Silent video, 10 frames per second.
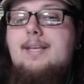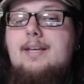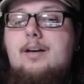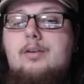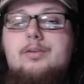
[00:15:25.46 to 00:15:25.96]

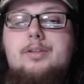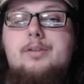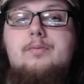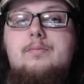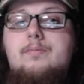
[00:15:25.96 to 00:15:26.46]

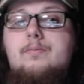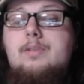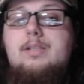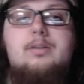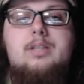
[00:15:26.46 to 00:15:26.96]
Also,
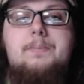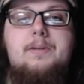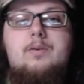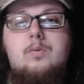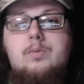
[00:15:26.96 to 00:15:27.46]
it'll just be
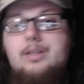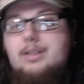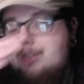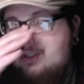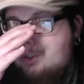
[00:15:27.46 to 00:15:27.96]
cool just
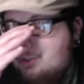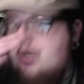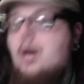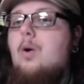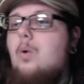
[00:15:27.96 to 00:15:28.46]
to
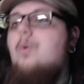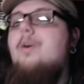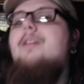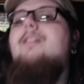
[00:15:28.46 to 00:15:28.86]
show the